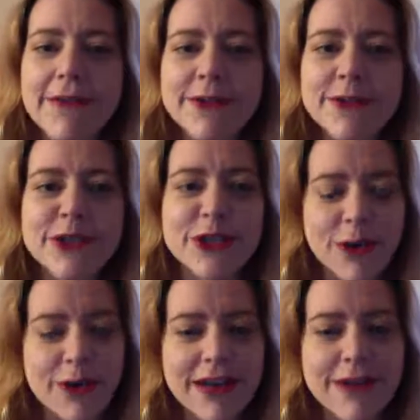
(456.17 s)
the
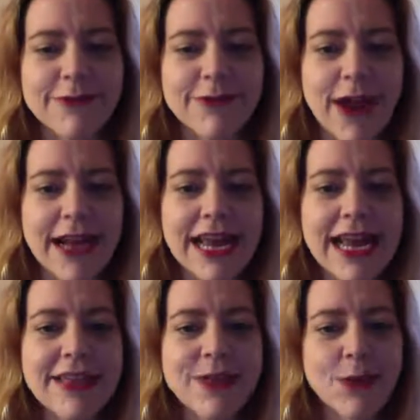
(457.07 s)
showing on
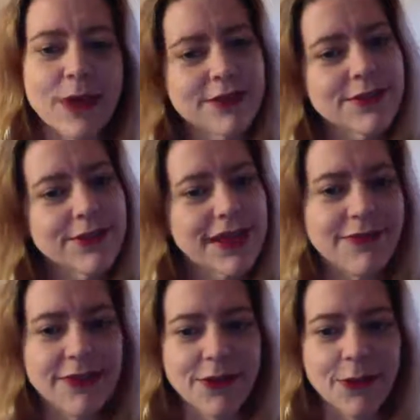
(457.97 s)
Friday, the realtor left
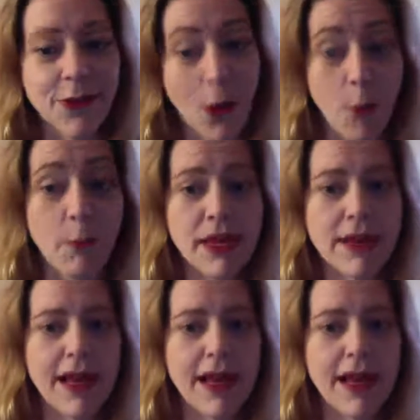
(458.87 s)
the door open.